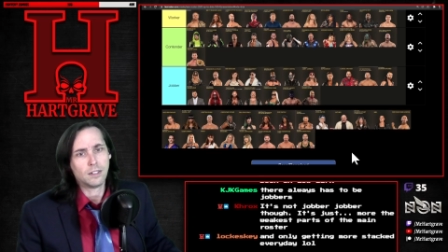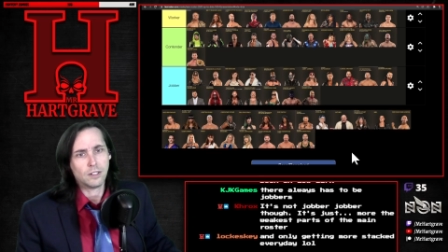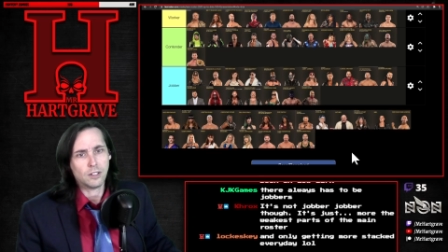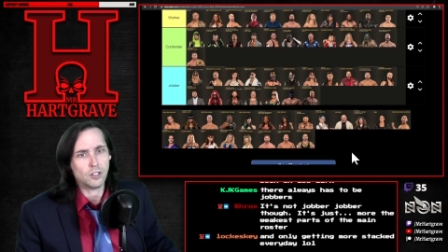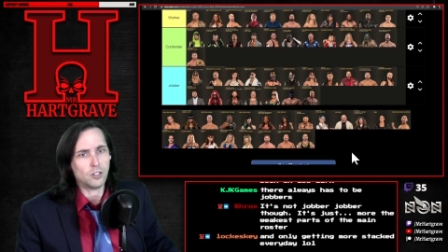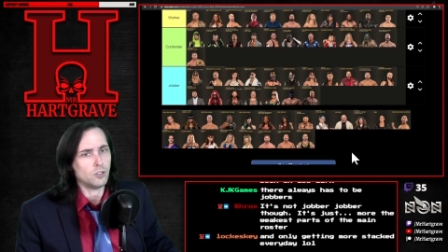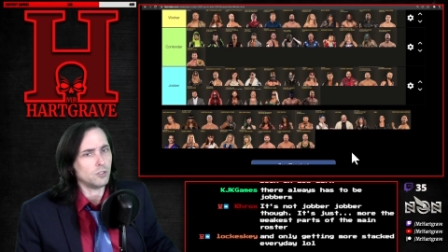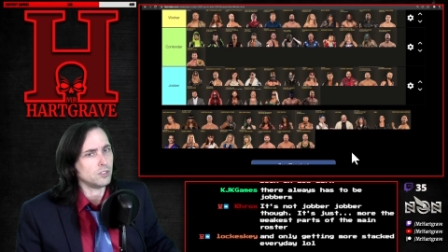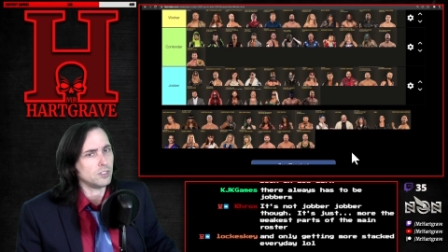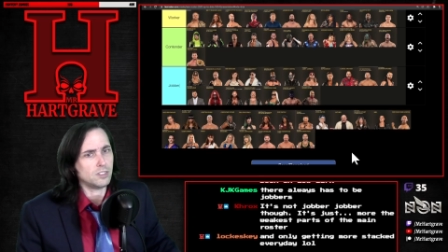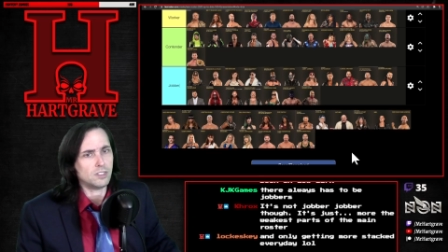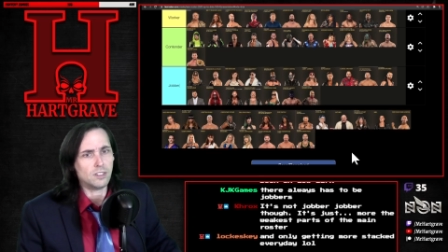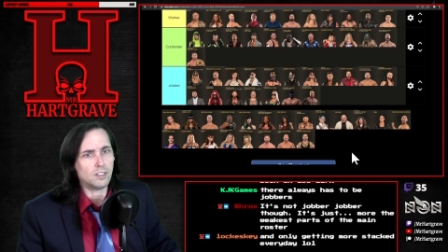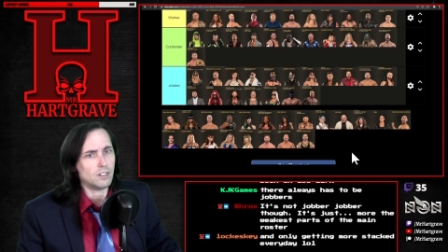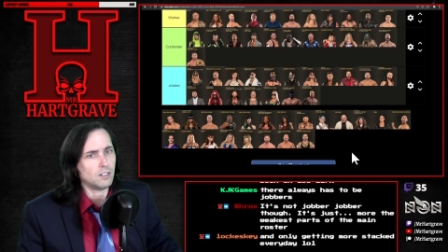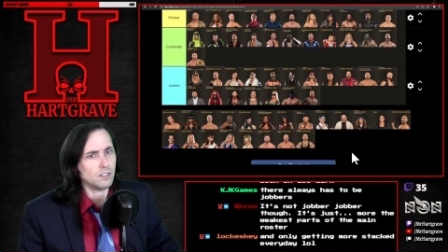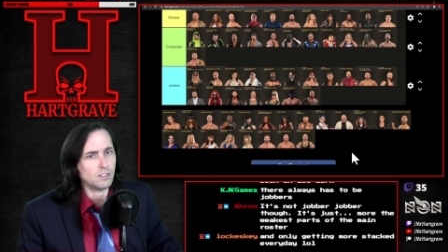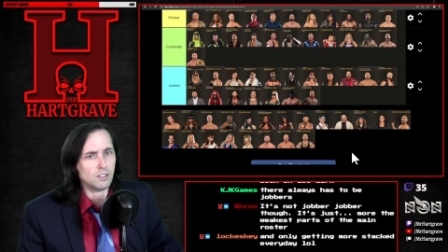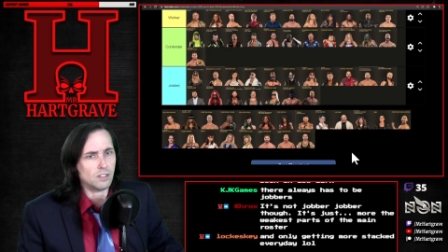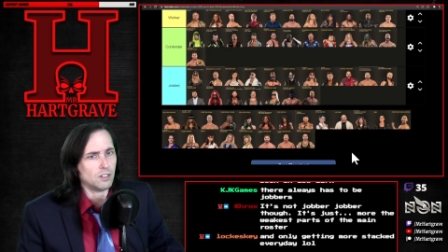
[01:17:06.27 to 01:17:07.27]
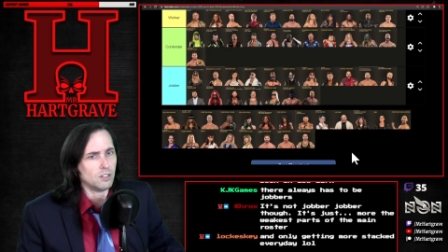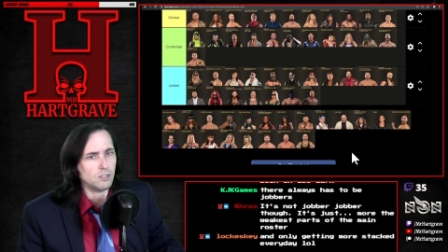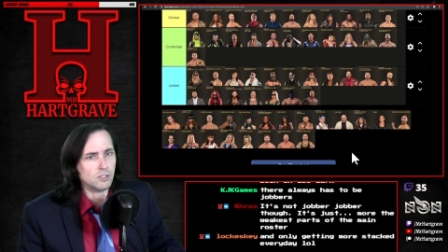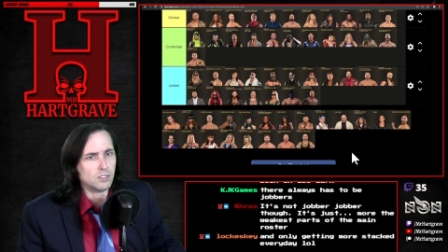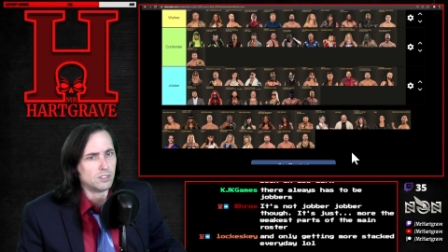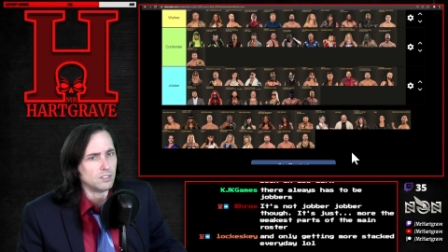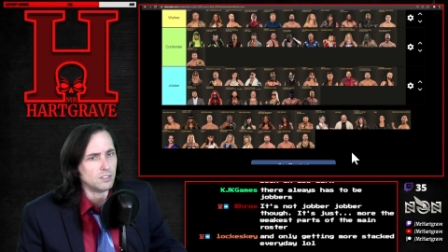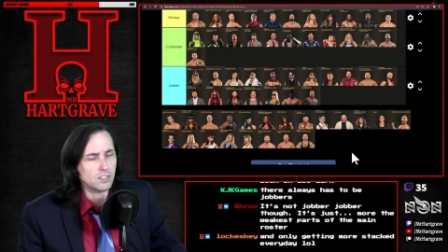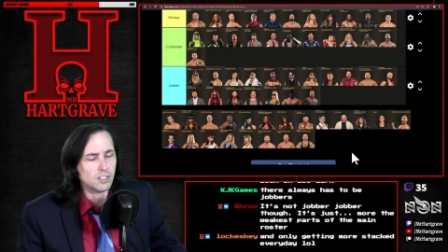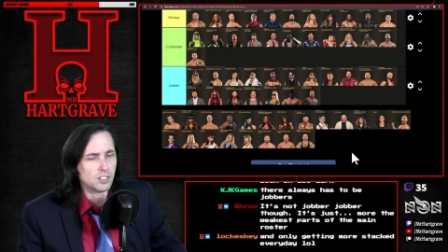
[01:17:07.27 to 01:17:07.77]
who
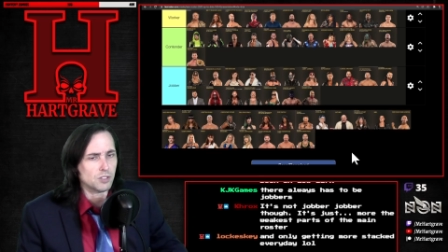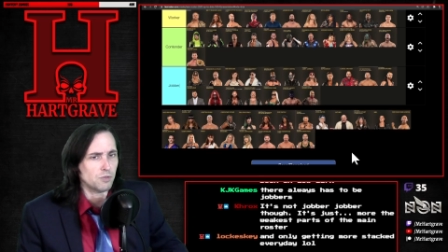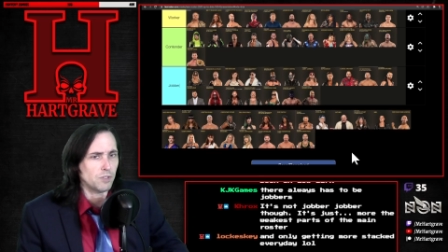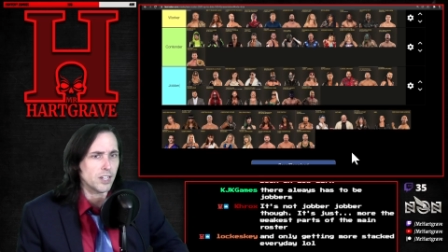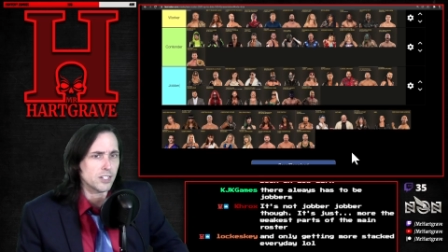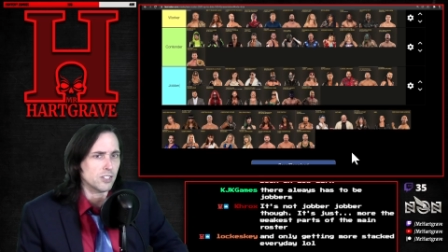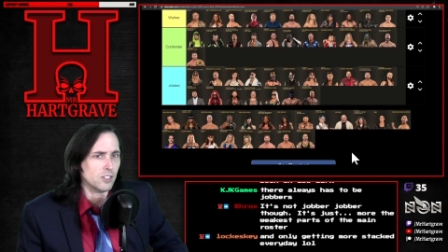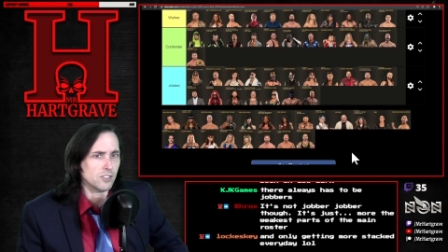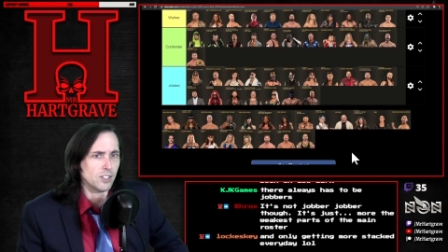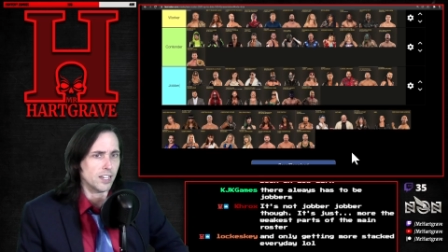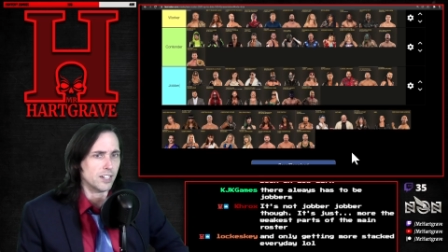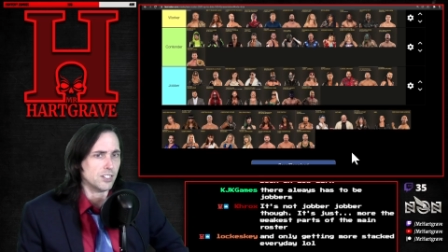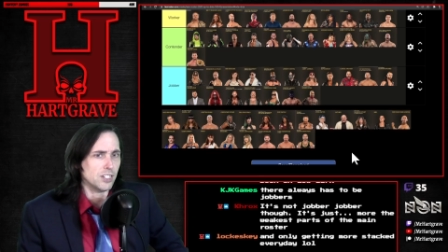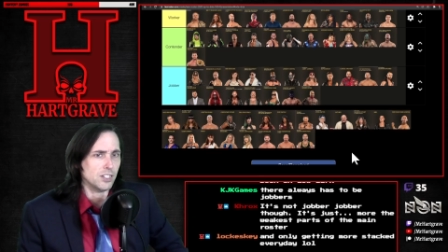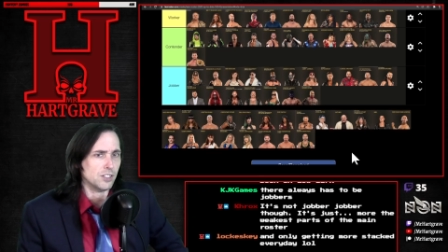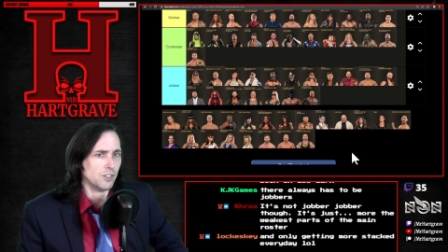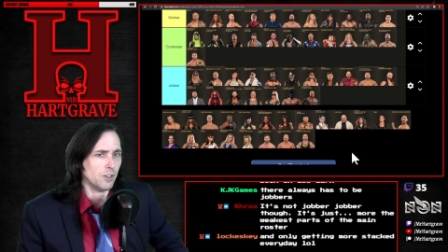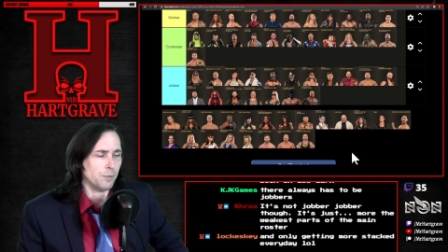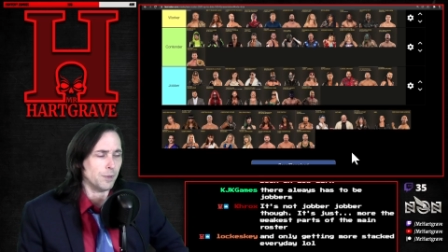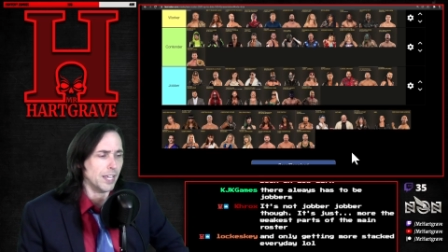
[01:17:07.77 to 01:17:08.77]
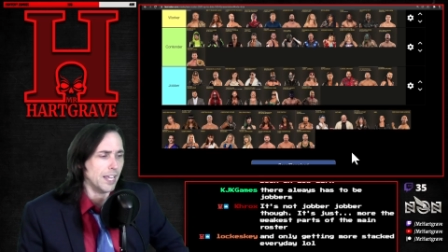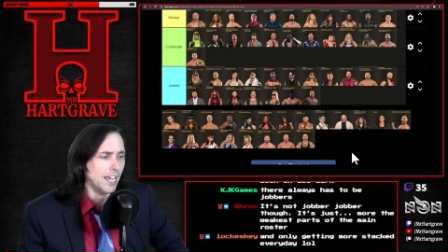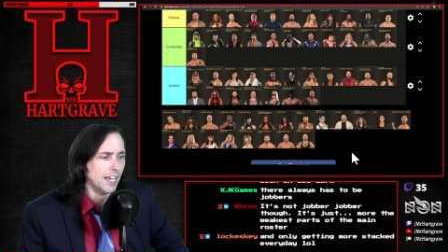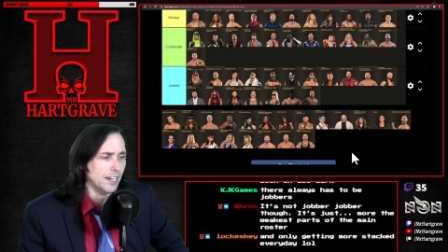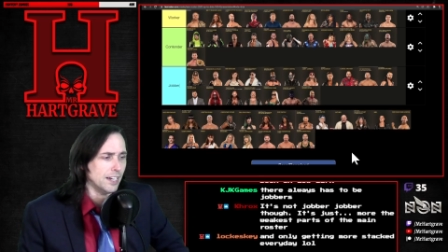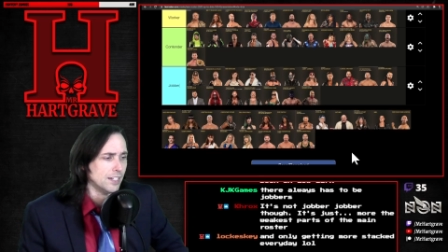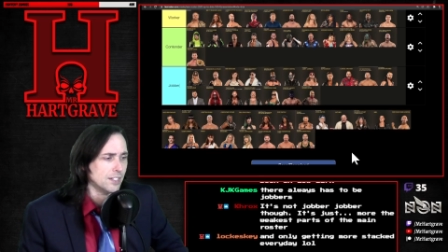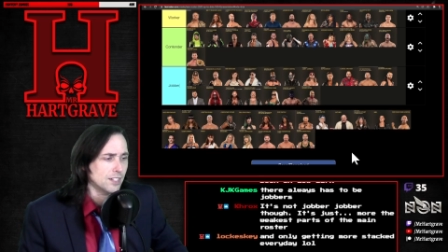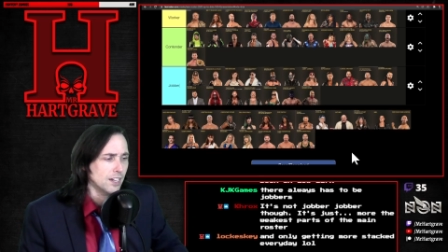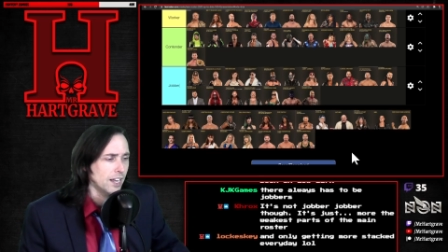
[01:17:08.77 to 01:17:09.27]
just wrestles like she's from the
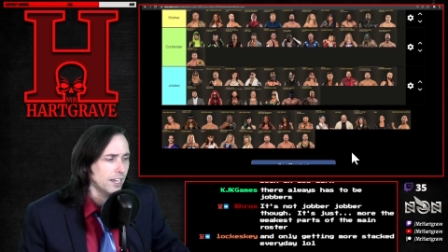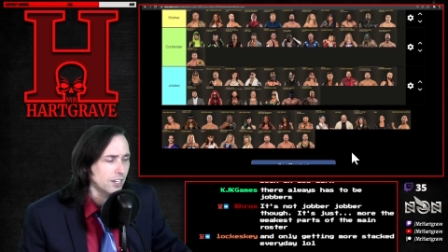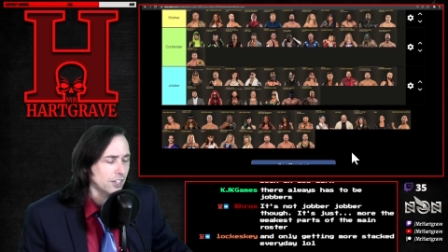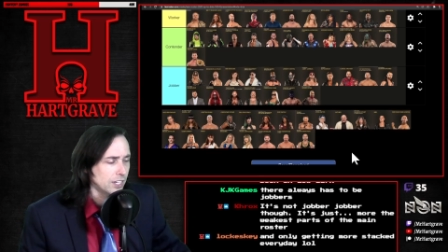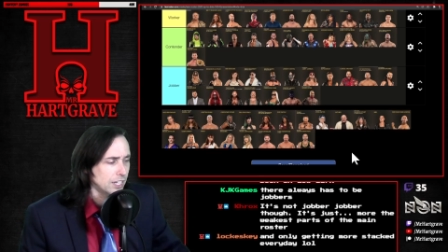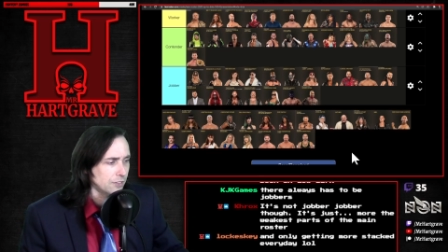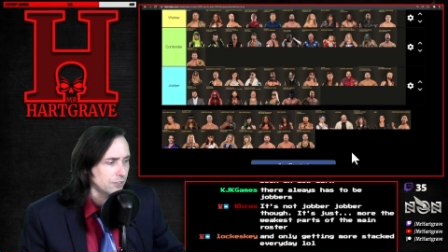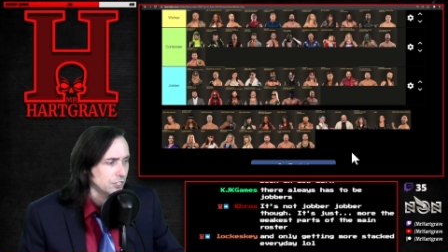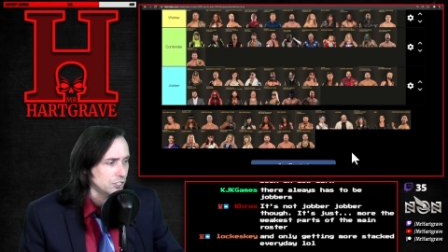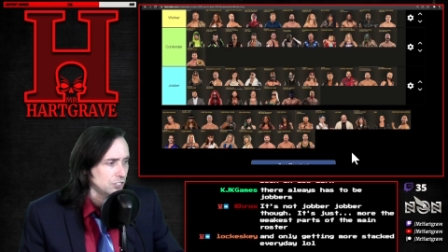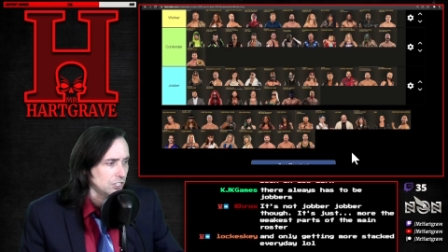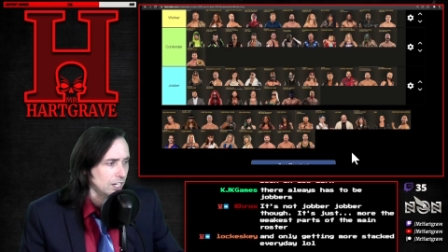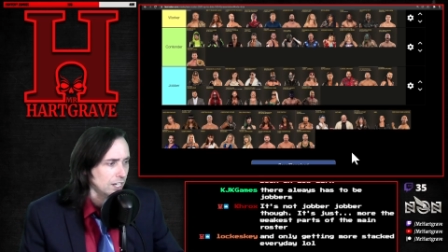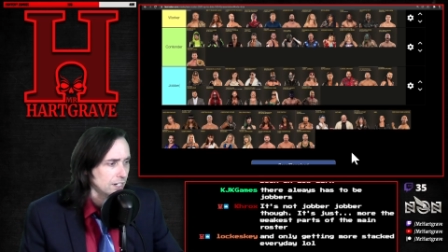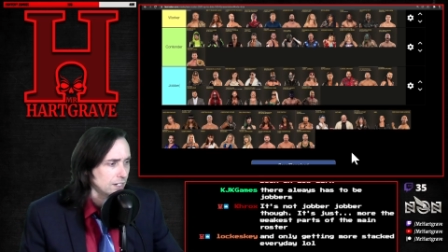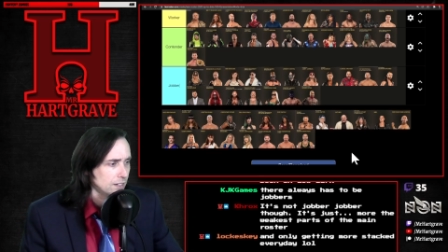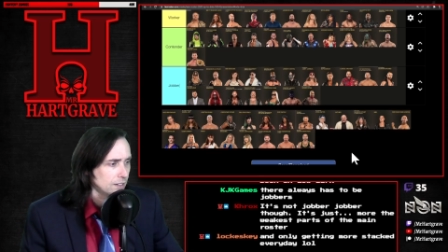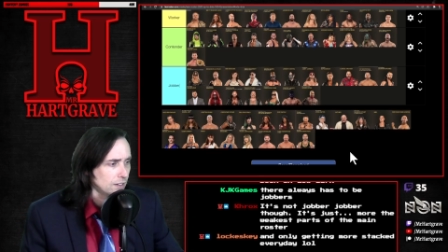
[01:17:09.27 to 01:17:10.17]
80s and I could give a shit.